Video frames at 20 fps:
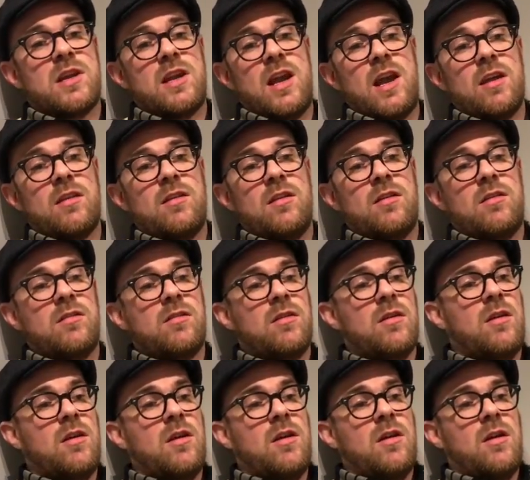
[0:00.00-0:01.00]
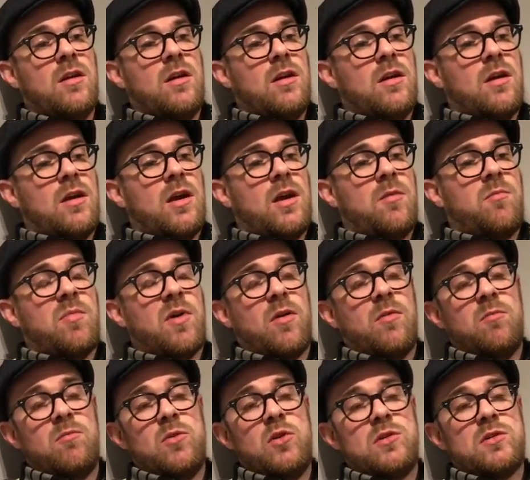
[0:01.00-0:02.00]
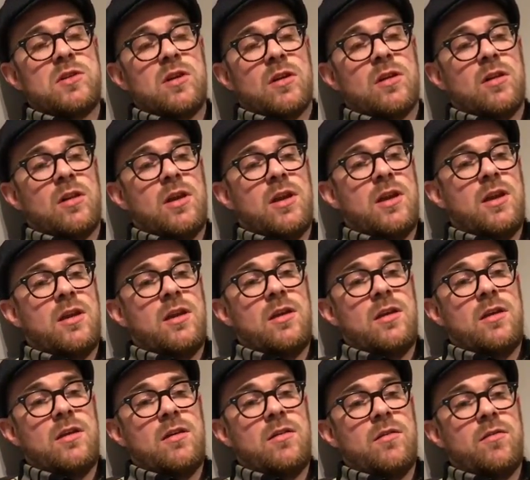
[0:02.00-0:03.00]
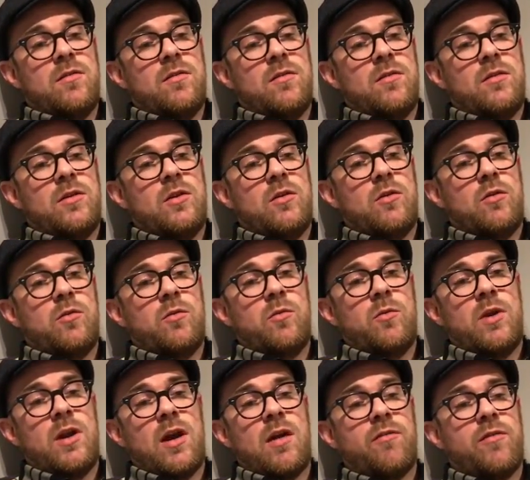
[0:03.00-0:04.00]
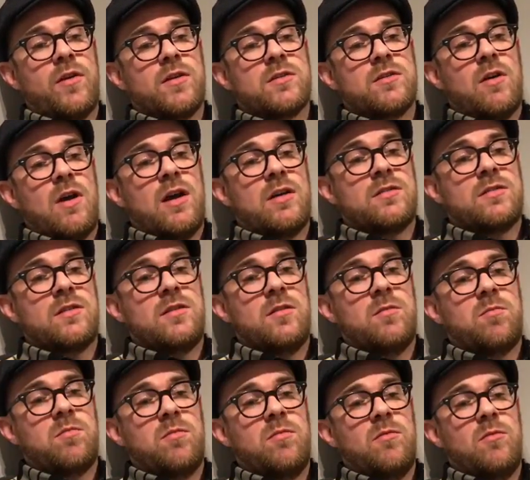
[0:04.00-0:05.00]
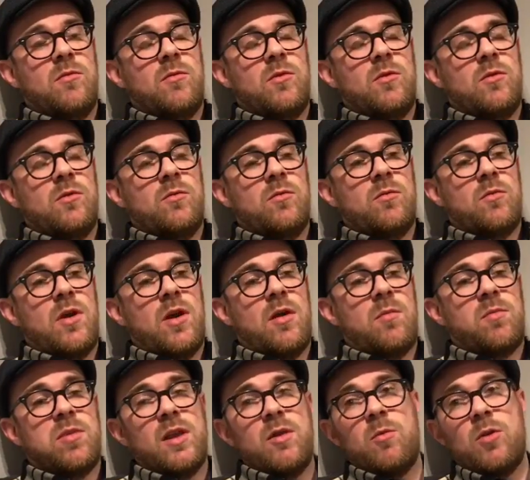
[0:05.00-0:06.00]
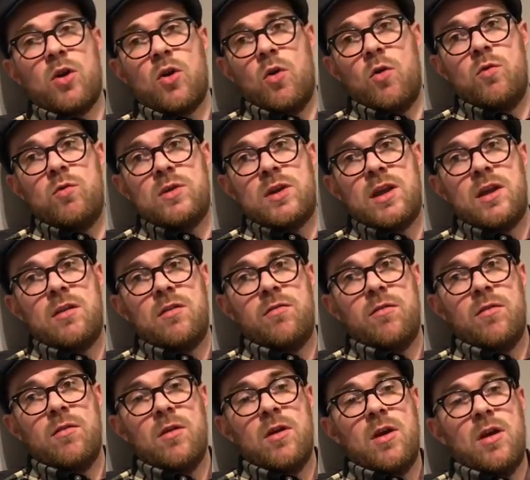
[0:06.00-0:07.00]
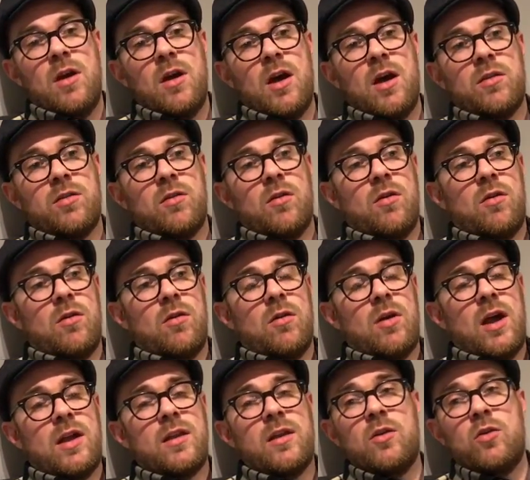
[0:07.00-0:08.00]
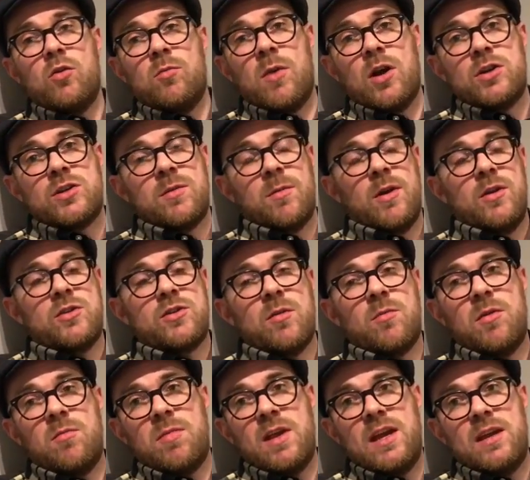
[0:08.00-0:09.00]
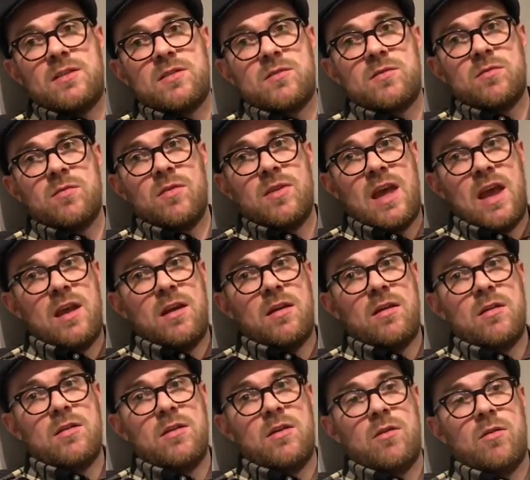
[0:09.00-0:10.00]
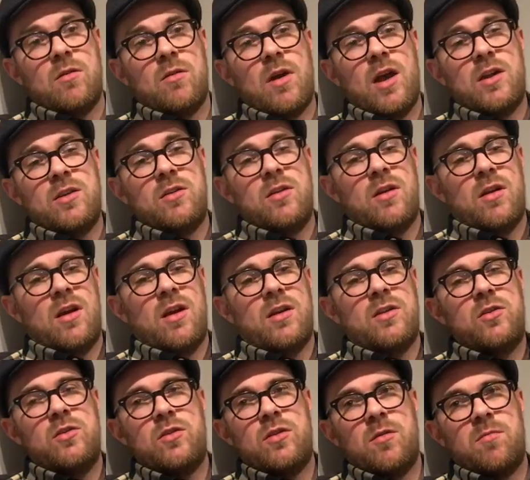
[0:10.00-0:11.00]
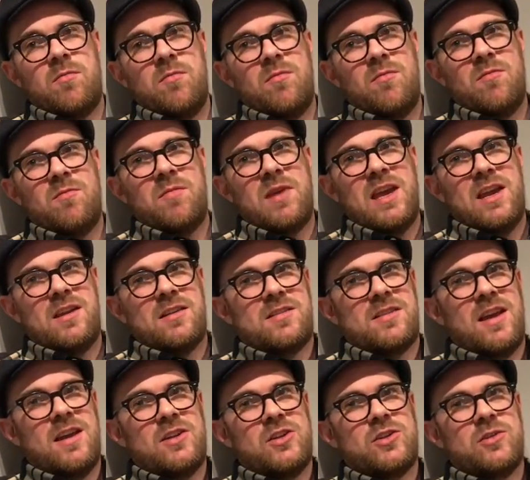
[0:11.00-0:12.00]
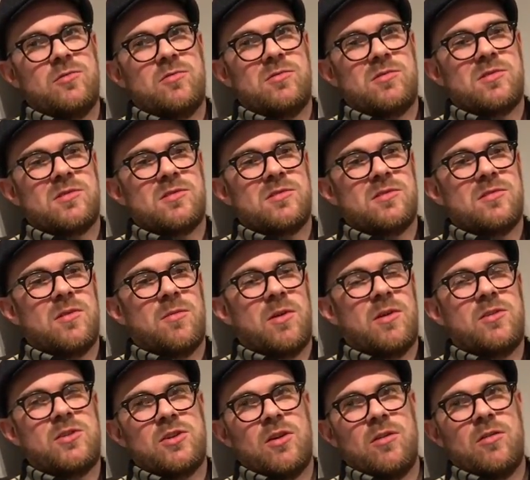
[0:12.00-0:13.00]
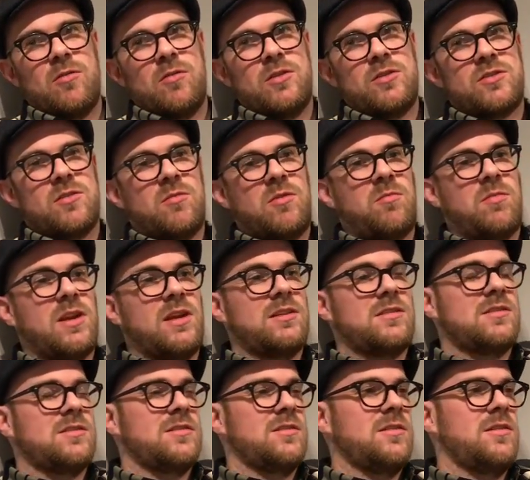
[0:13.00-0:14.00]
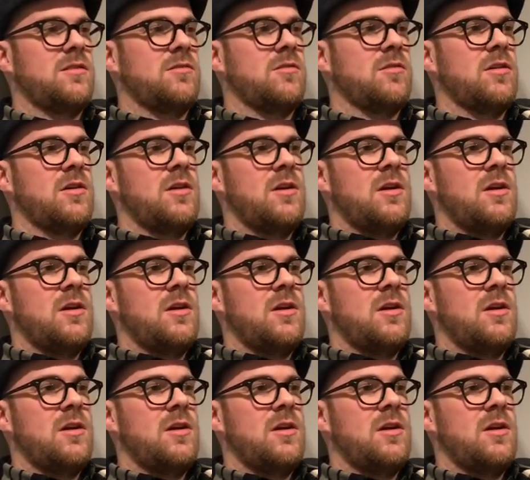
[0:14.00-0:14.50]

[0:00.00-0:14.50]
connected. But musically, you know, when I first got asked to play with Goldie, I thought, I didn't know much about drum and bass then, you know. I knew the bare essentials about jungle and drum and bass, you know.